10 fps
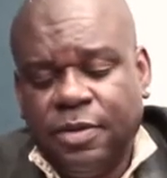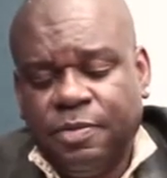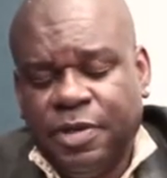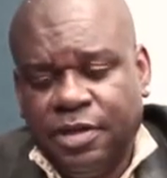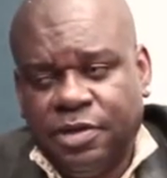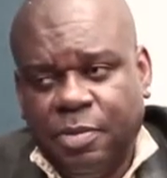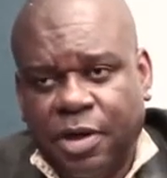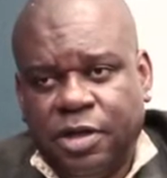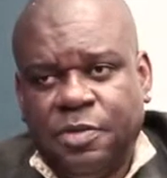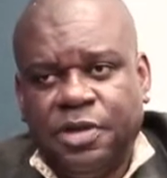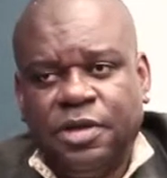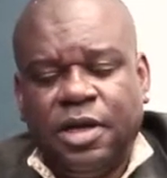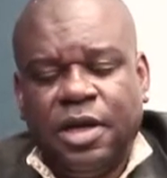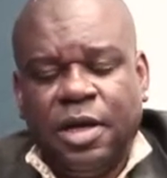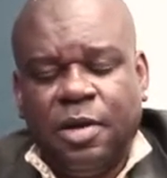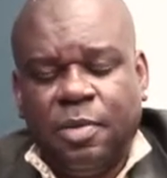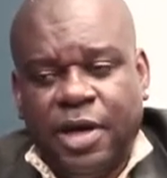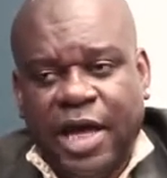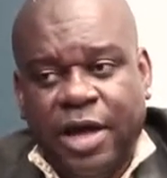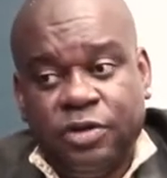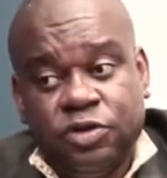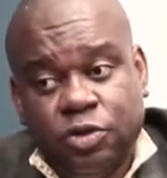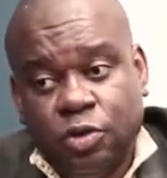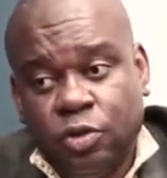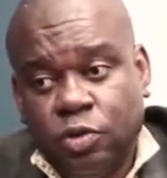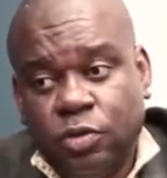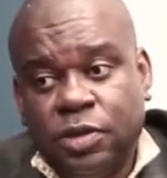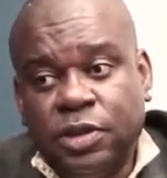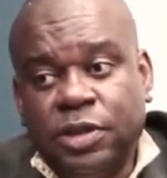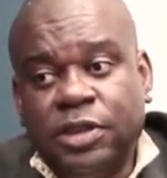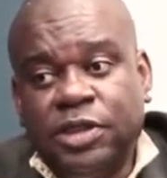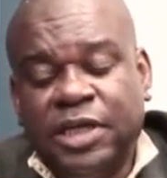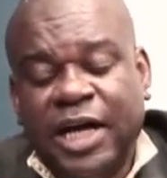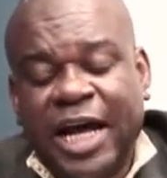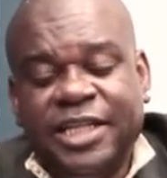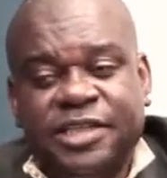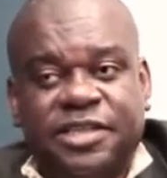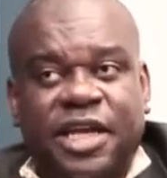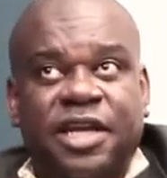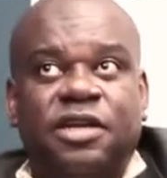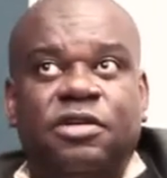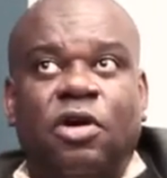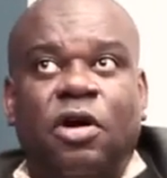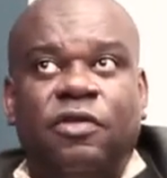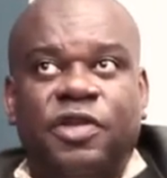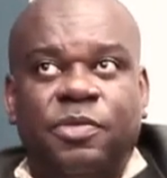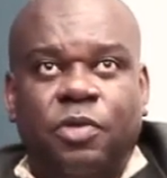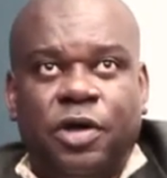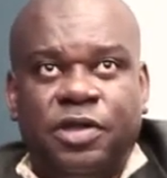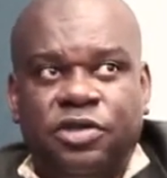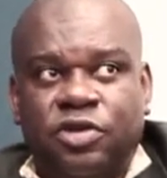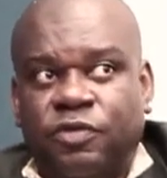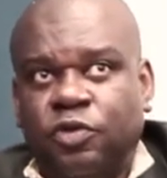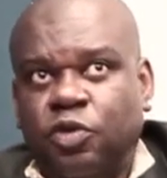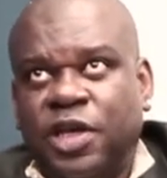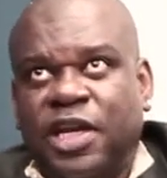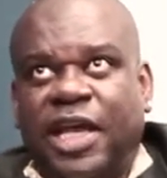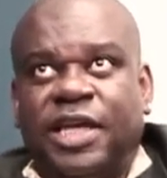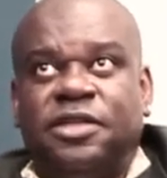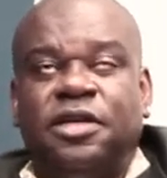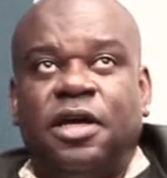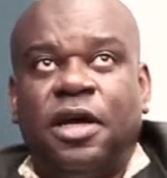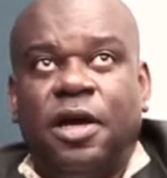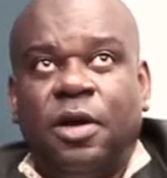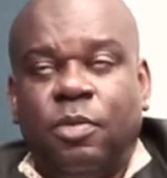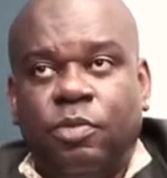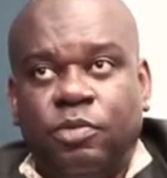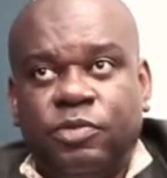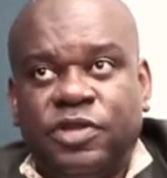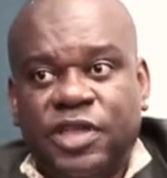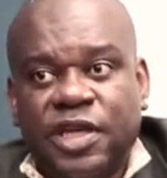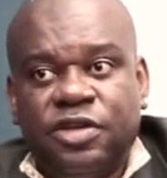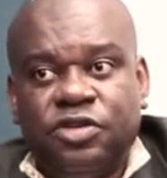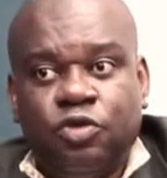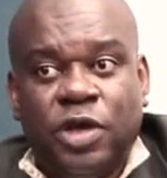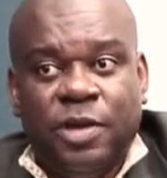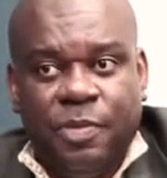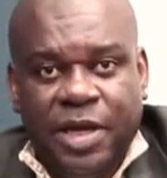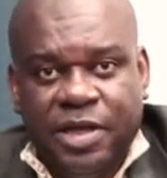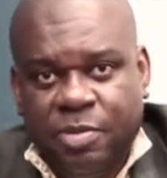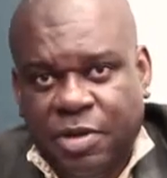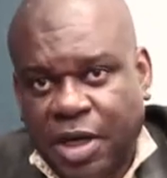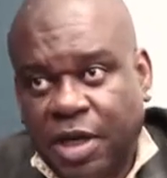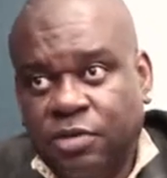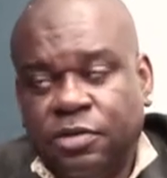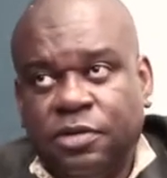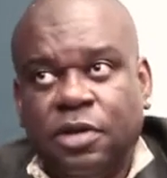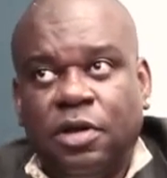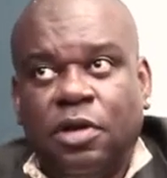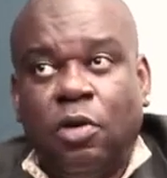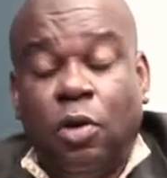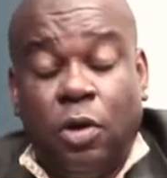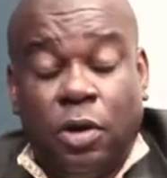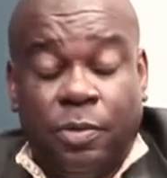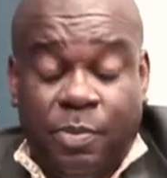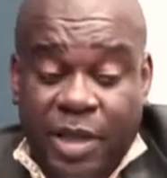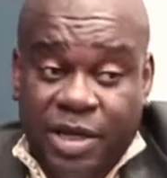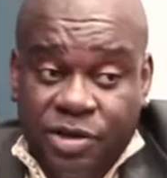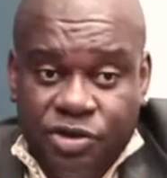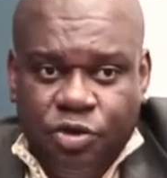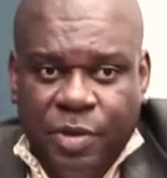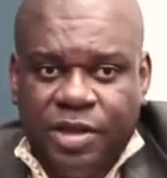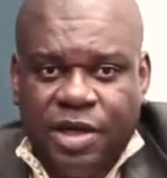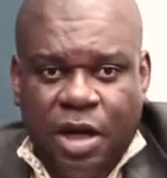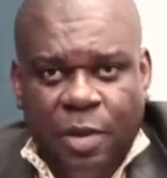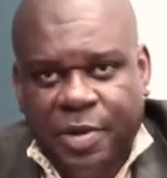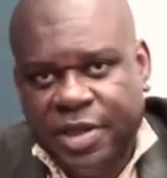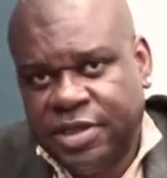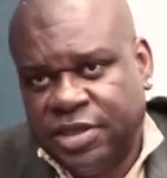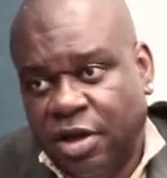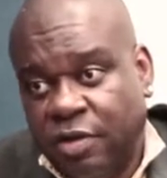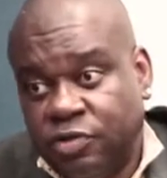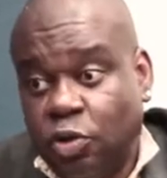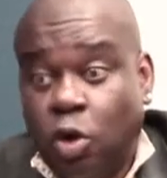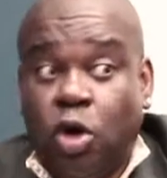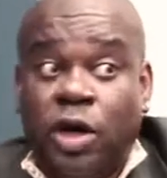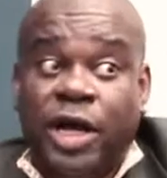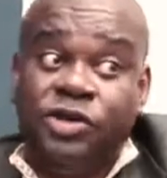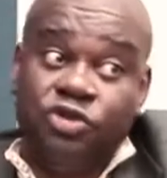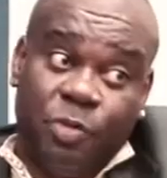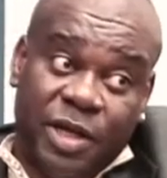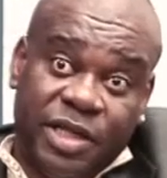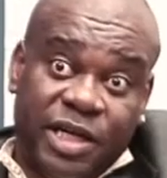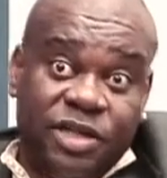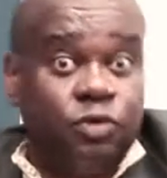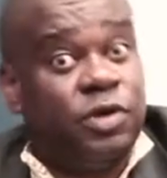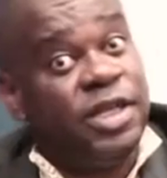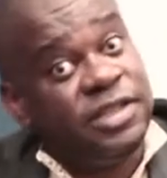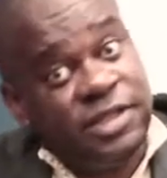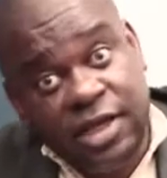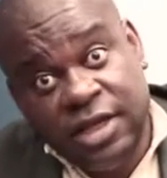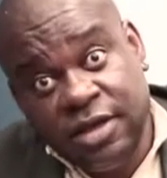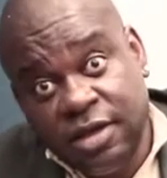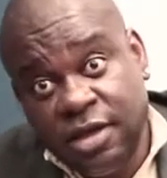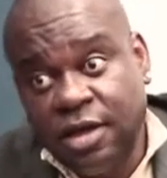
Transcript: piano department, but also the understanding of the importance of looking at singers who can play the piano or play an instrument and accompany themselves, or instrumentalists who can sing.